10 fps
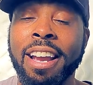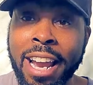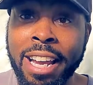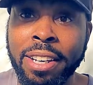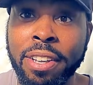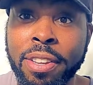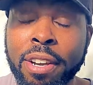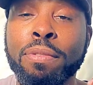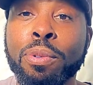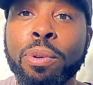And
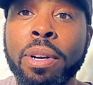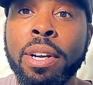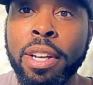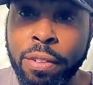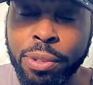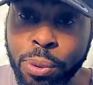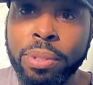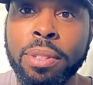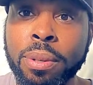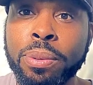therefore, if
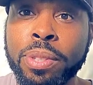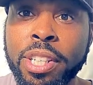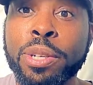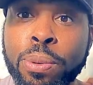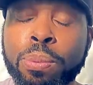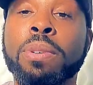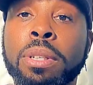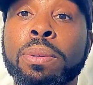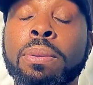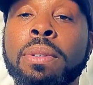Source knows, you
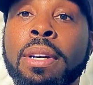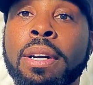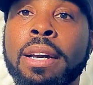do.